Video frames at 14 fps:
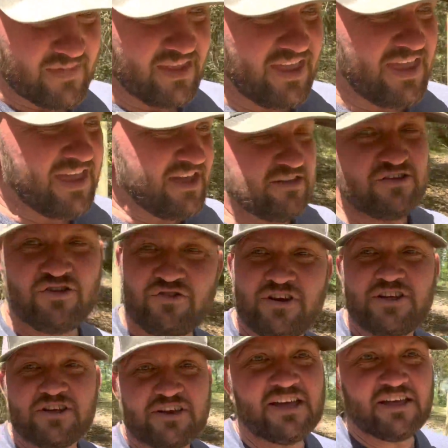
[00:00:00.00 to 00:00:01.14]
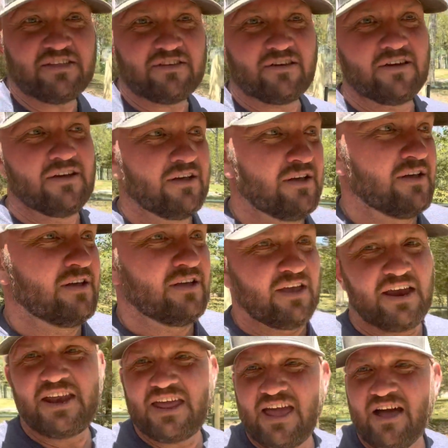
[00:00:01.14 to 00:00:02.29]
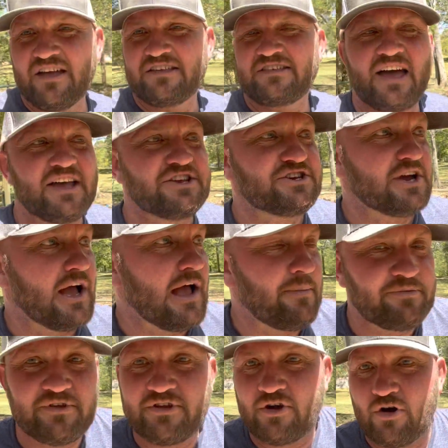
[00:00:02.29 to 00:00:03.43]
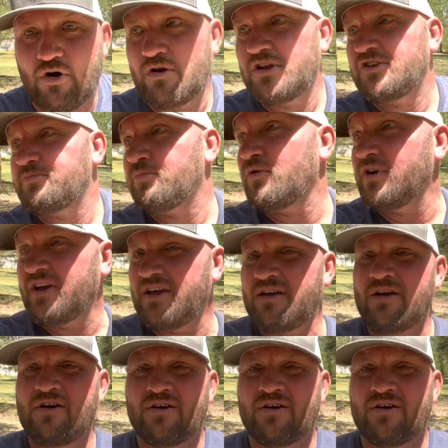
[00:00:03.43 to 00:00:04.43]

and you needed to hit any outside jobs in the early spring